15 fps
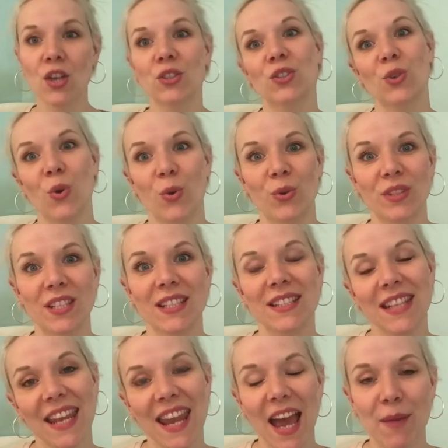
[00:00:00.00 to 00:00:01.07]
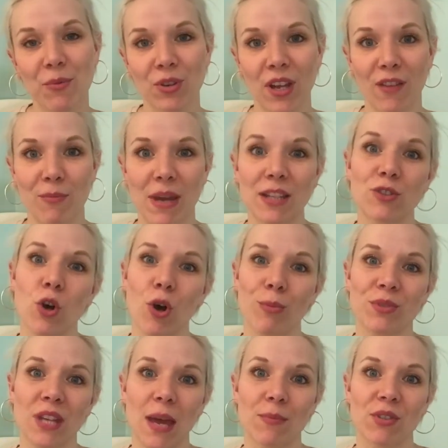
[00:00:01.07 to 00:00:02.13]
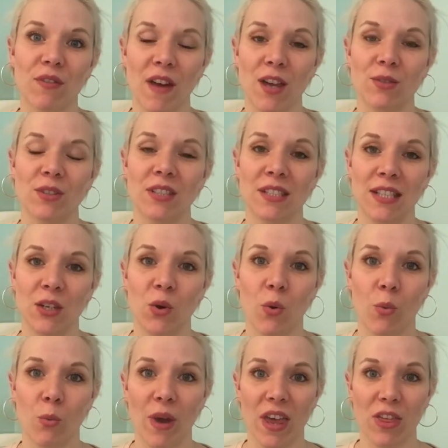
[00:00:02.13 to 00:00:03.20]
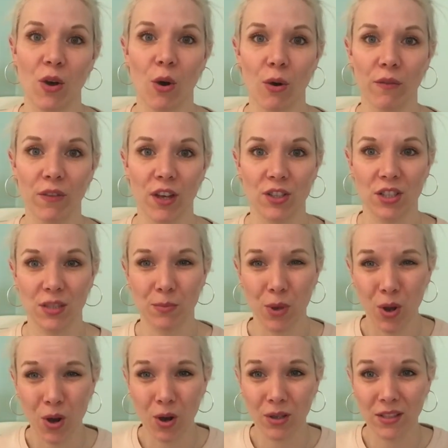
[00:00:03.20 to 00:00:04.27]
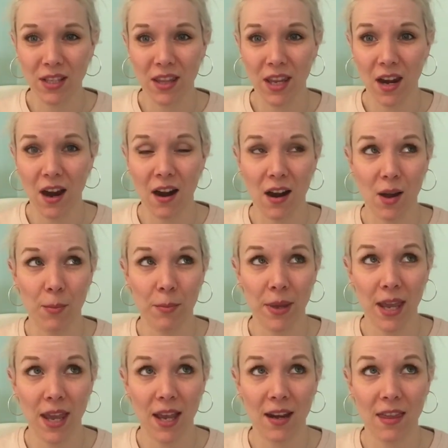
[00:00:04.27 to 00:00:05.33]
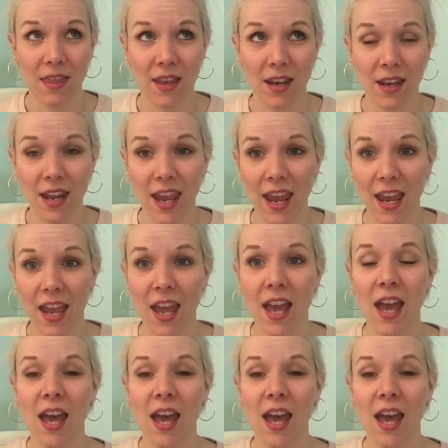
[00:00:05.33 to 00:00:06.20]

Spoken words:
So today I'm going to give my top tips of how to deal with hot flushes because they are a pain in the neck,